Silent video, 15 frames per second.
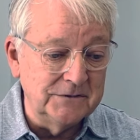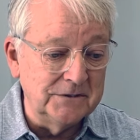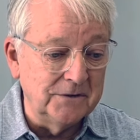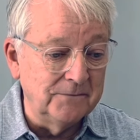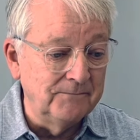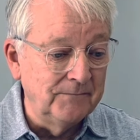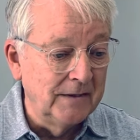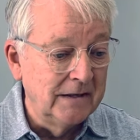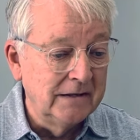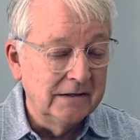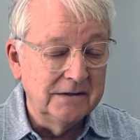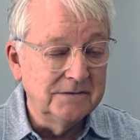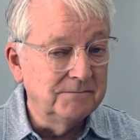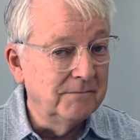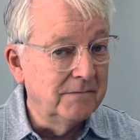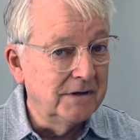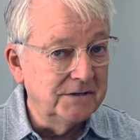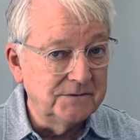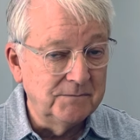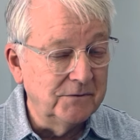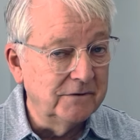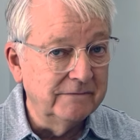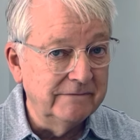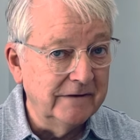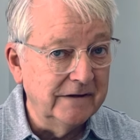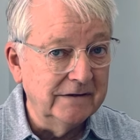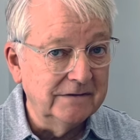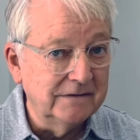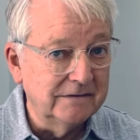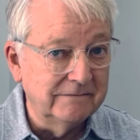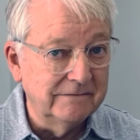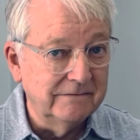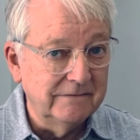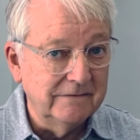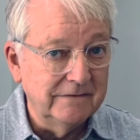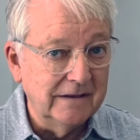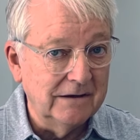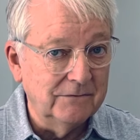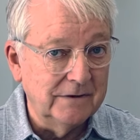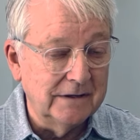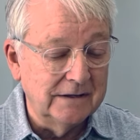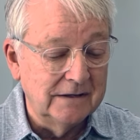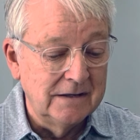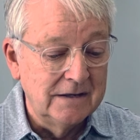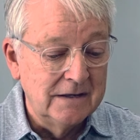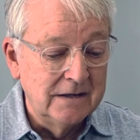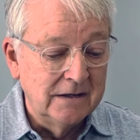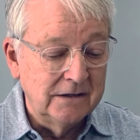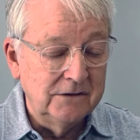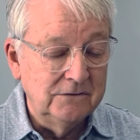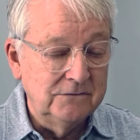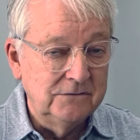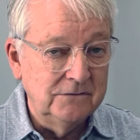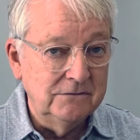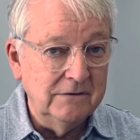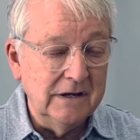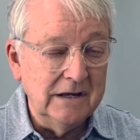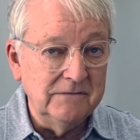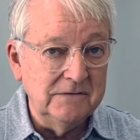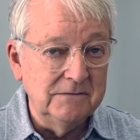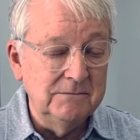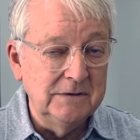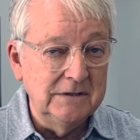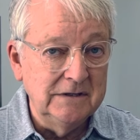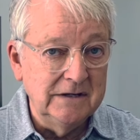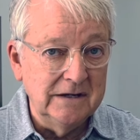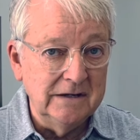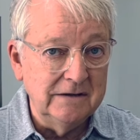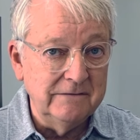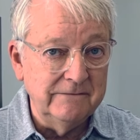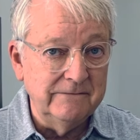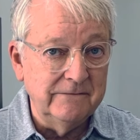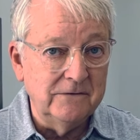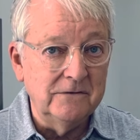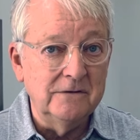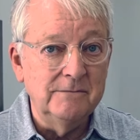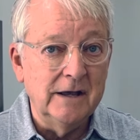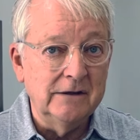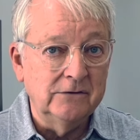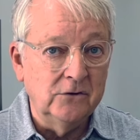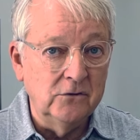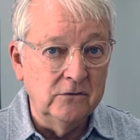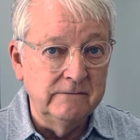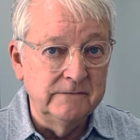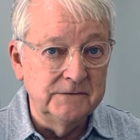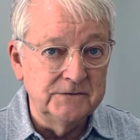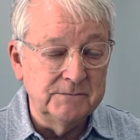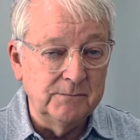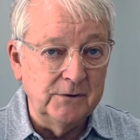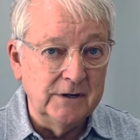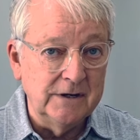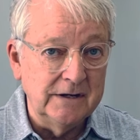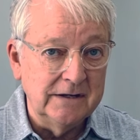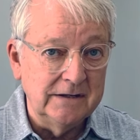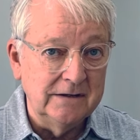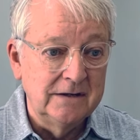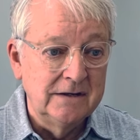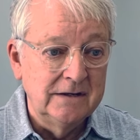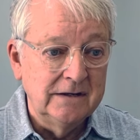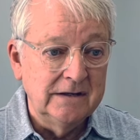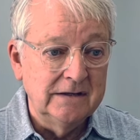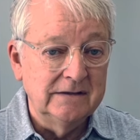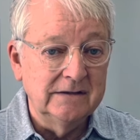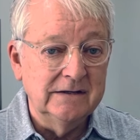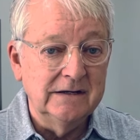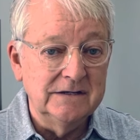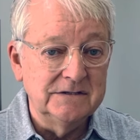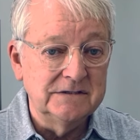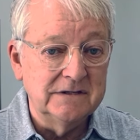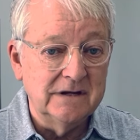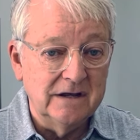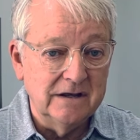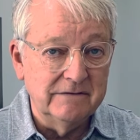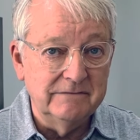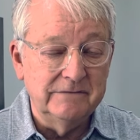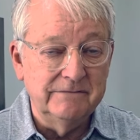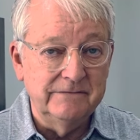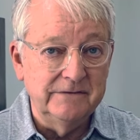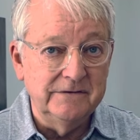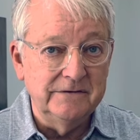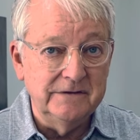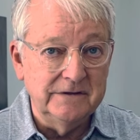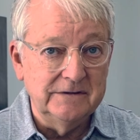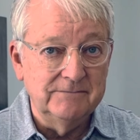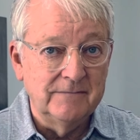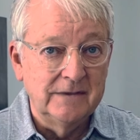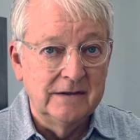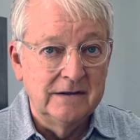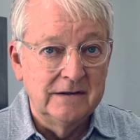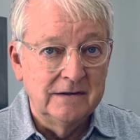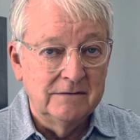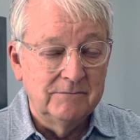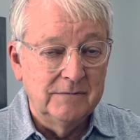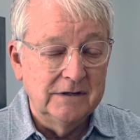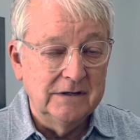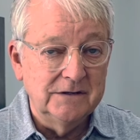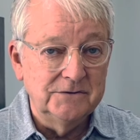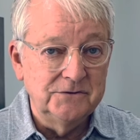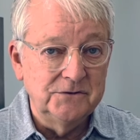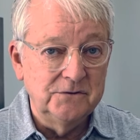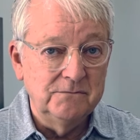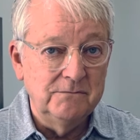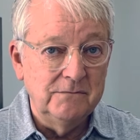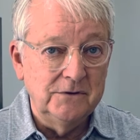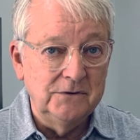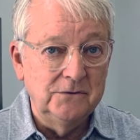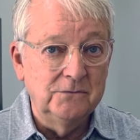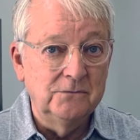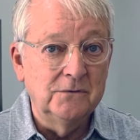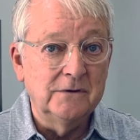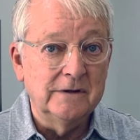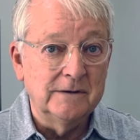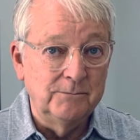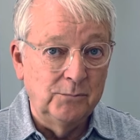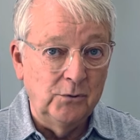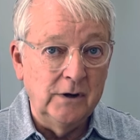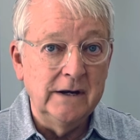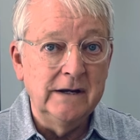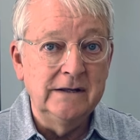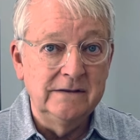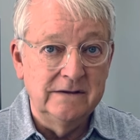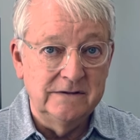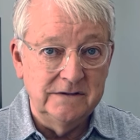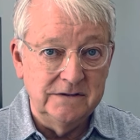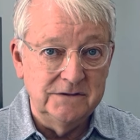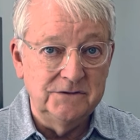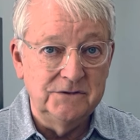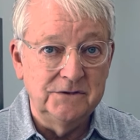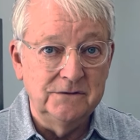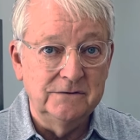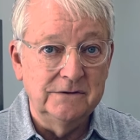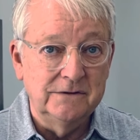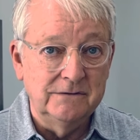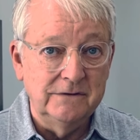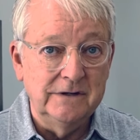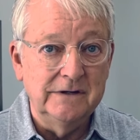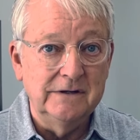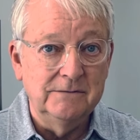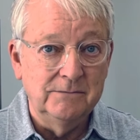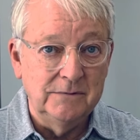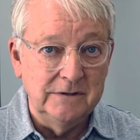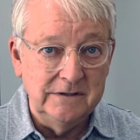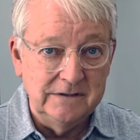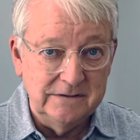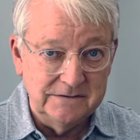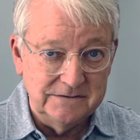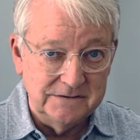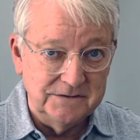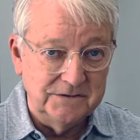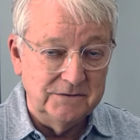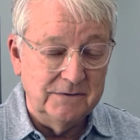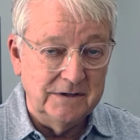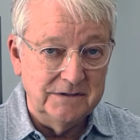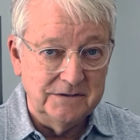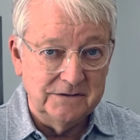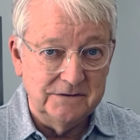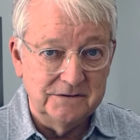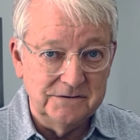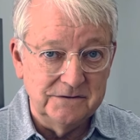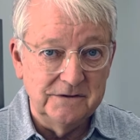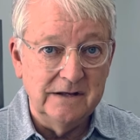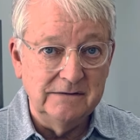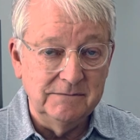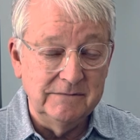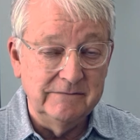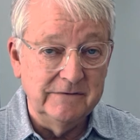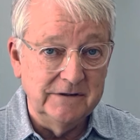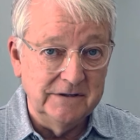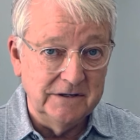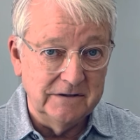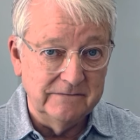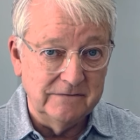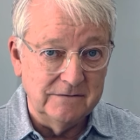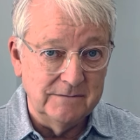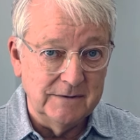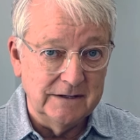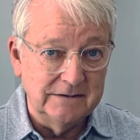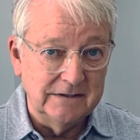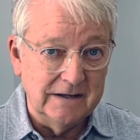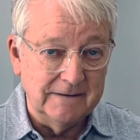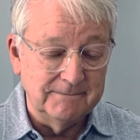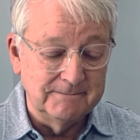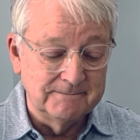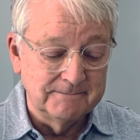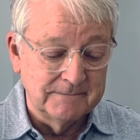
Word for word: so it's much more effective that way. You do have to be careful about overspray in the case of a filling because you, you will abrade the tissue and create a bleeding situation. So you have to be very careful about that.